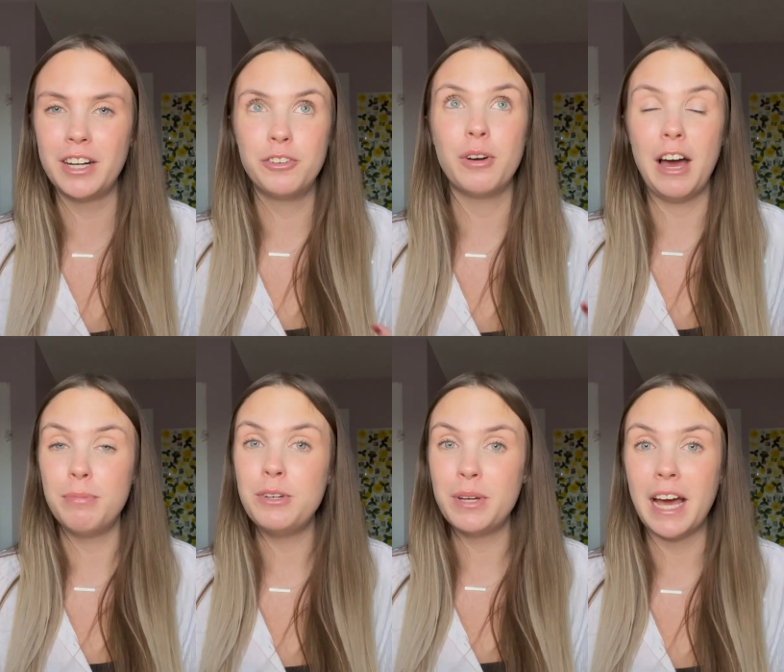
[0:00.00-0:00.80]
So I've
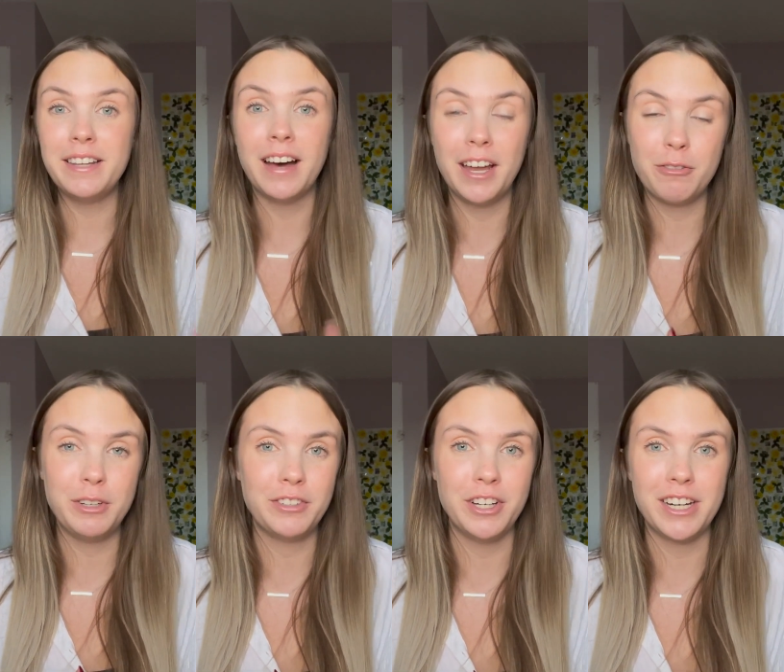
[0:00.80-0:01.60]
been doing a ton of
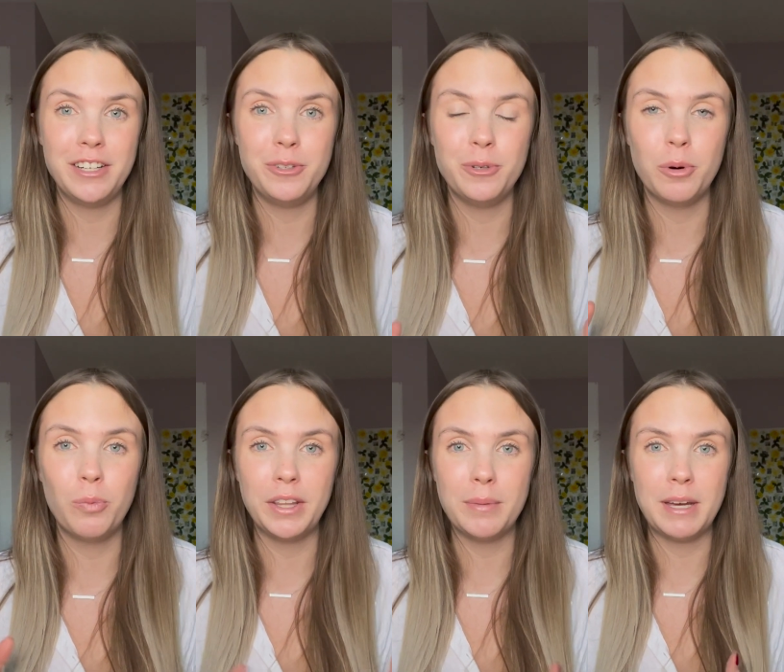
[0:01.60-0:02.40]
research into
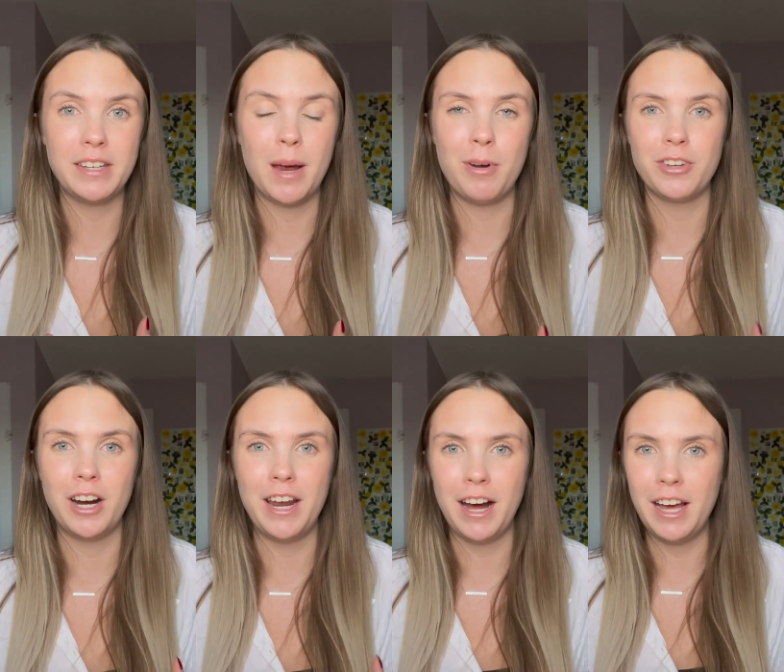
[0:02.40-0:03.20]
what the best cameras are,
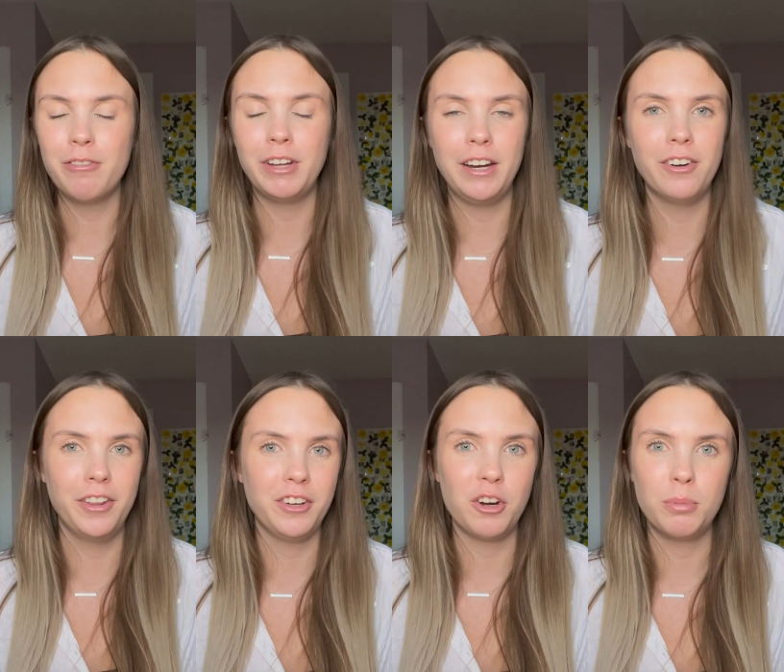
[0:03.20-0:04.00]
and I have landed on
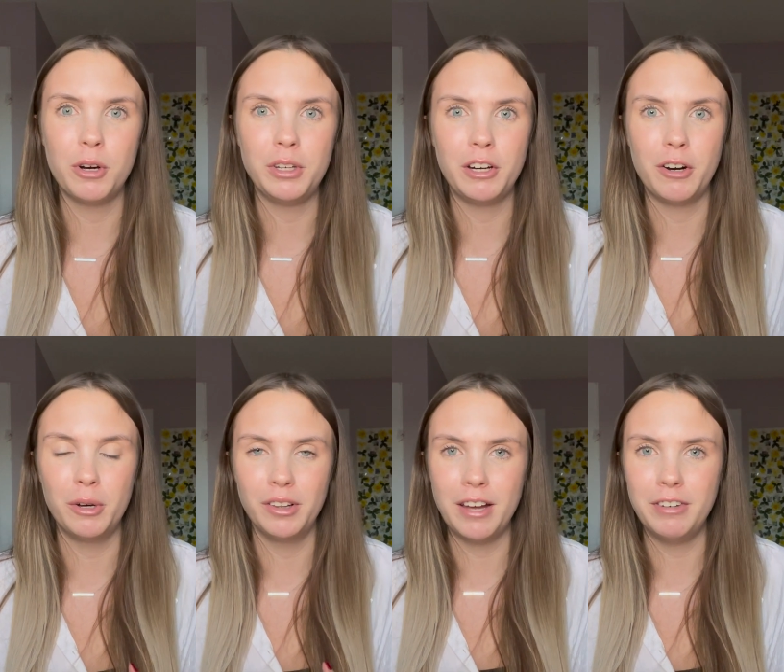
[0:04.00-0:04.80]
the GoPro Hero
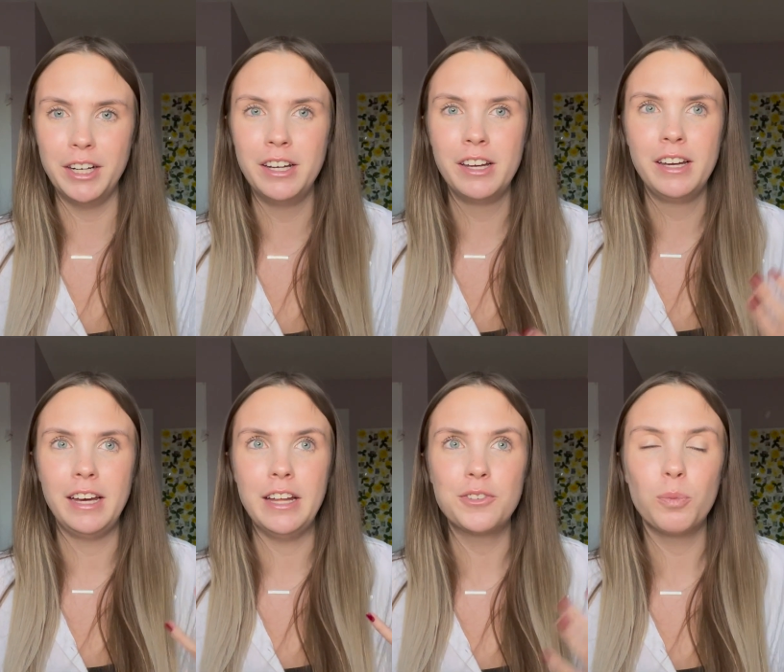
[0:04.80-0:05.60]
11.
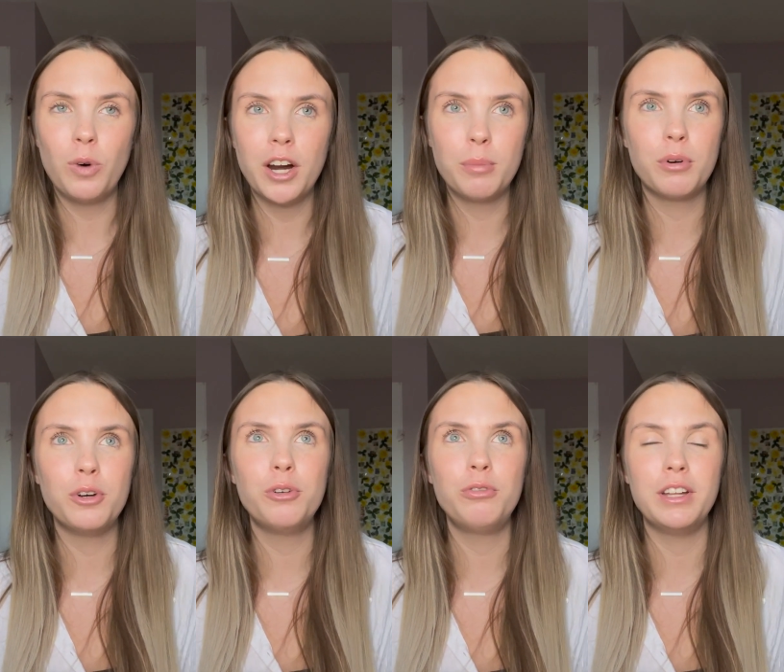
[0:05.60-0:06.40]
It's
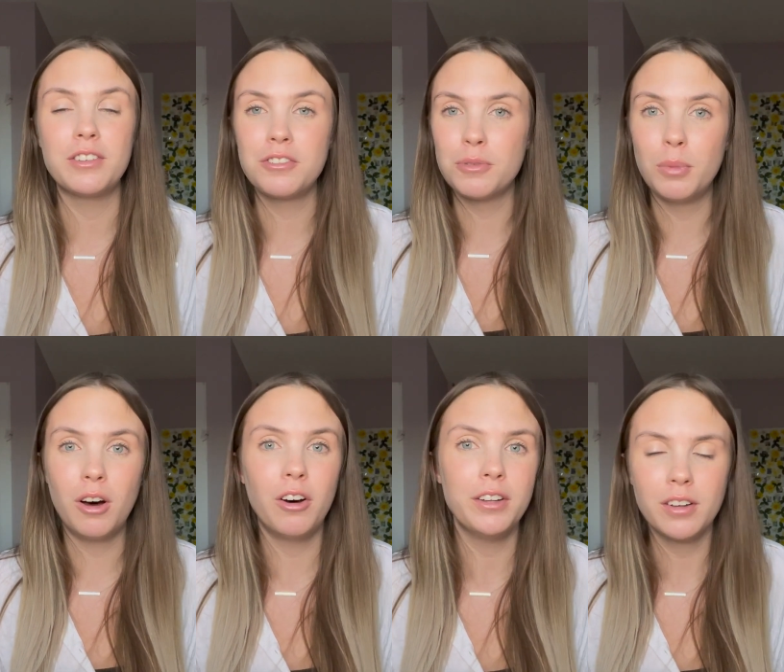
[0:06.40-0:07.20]
waterproof, it's
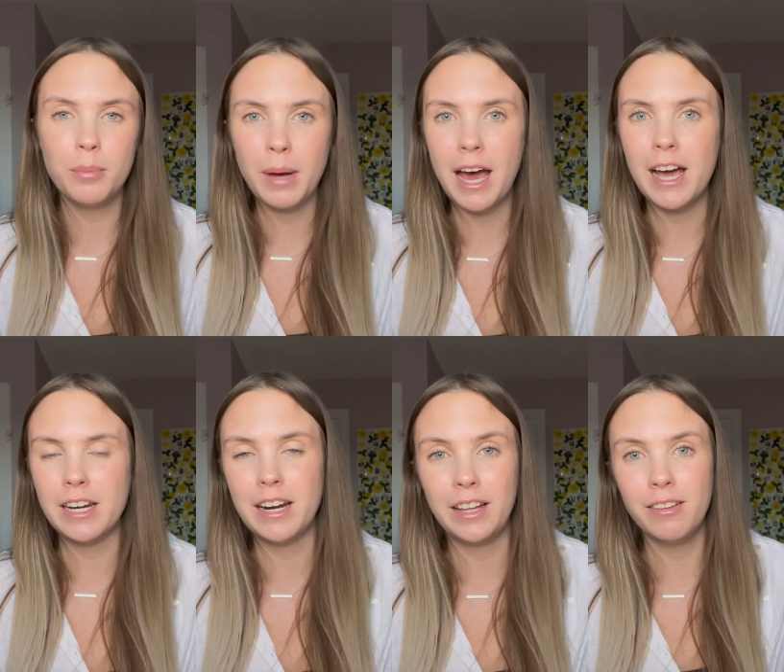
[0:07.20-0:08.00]
small, it's compact,
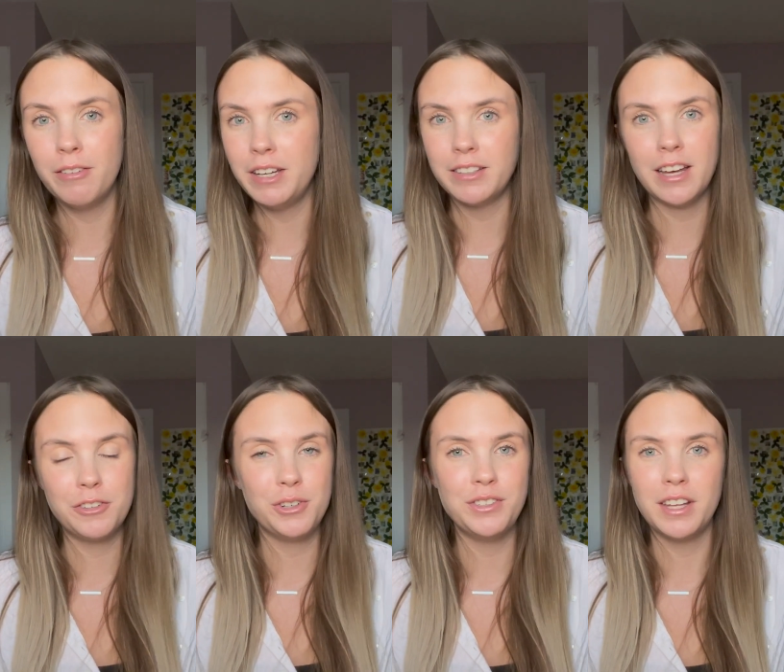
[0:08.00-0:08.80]
and I love the
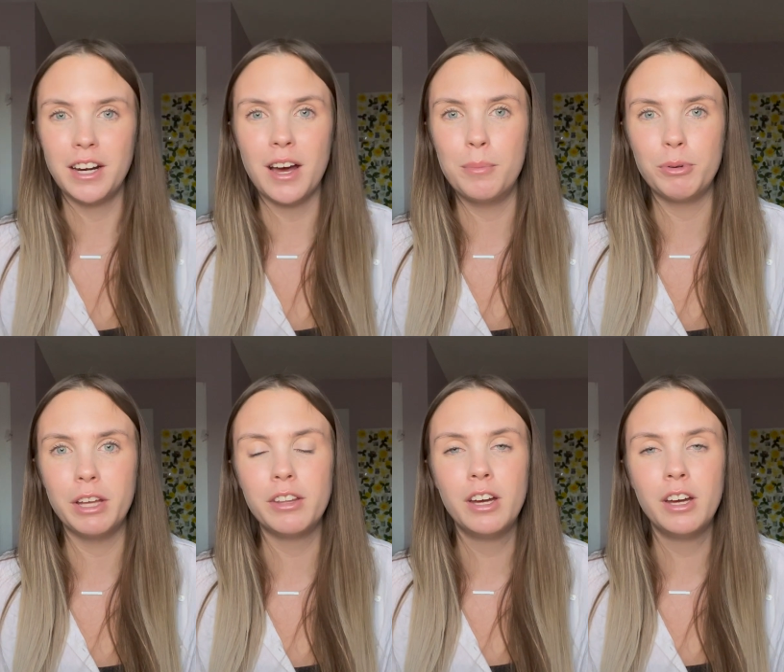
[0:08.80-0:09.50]
accessories that it comes with.